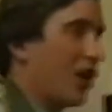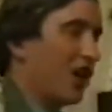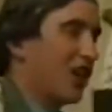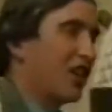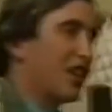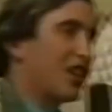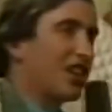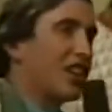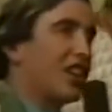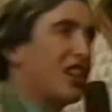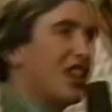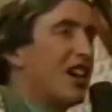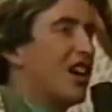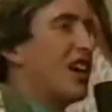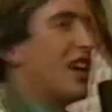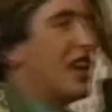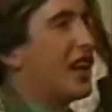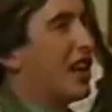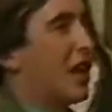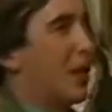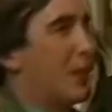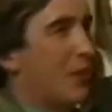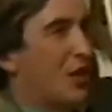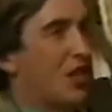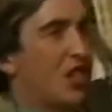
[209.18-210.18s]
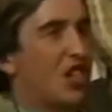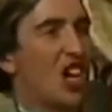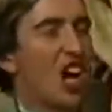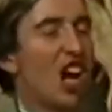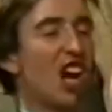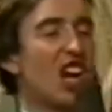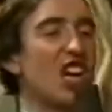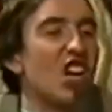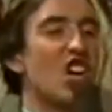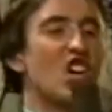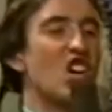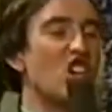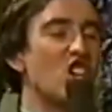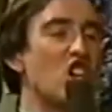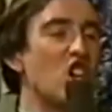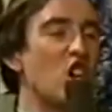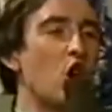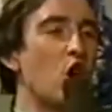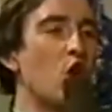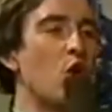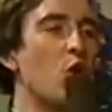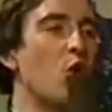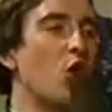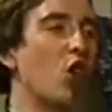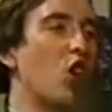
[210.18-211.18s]
word let me say,
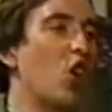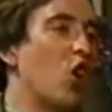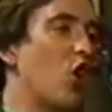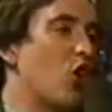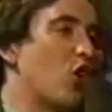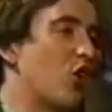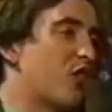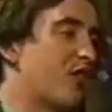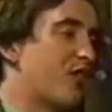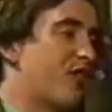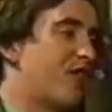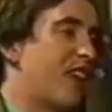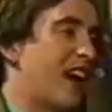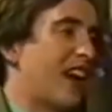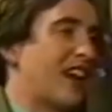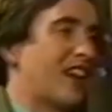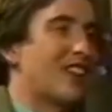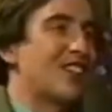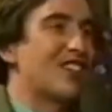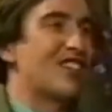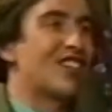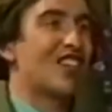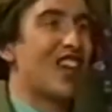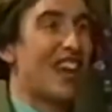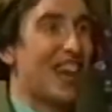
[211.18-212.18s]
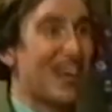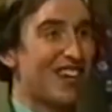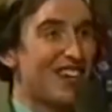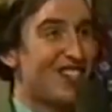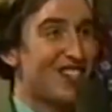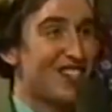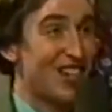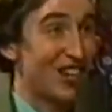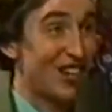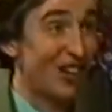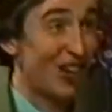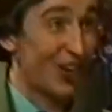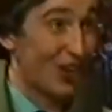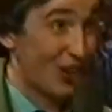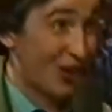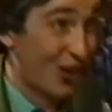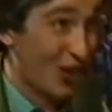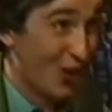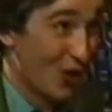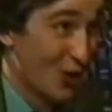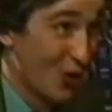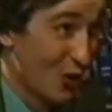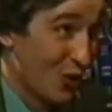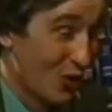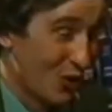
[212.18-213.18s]
you look fantastic on a
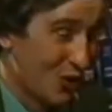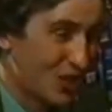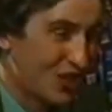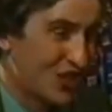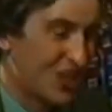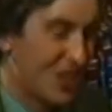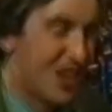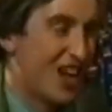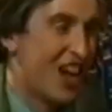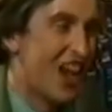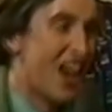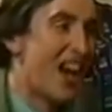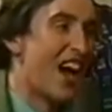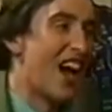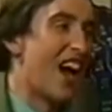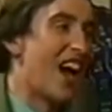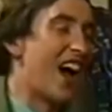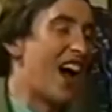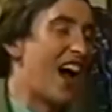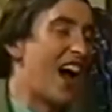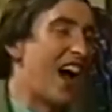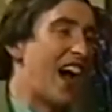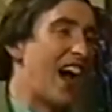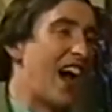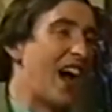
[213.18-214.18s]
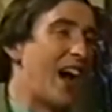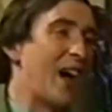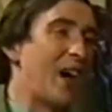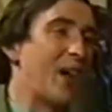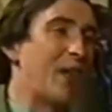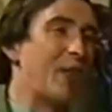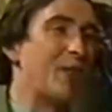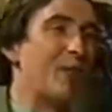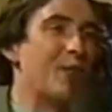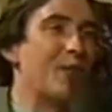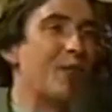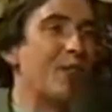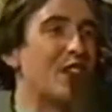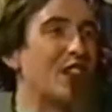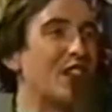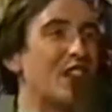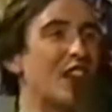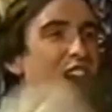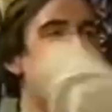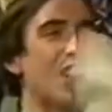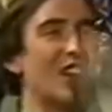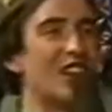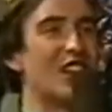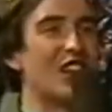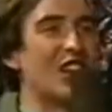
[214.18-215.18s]
horse. Thank you very much. Um,
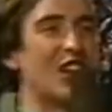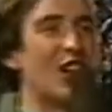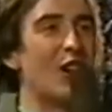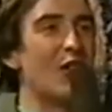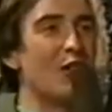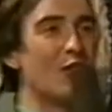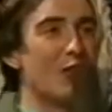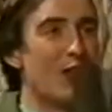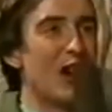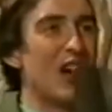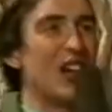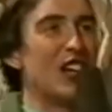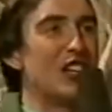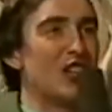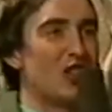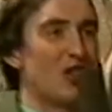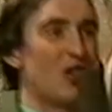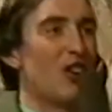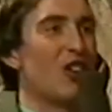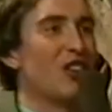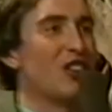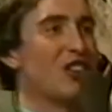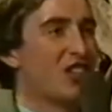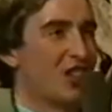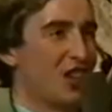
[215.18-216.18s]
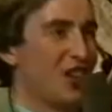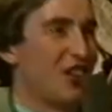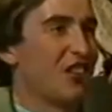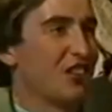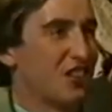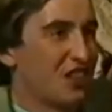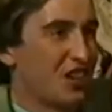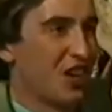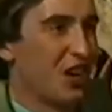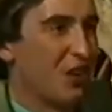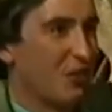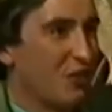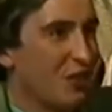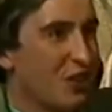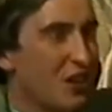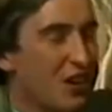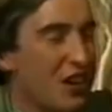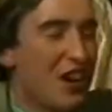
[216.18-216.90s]
you're like the Lone Ranger on Tonto.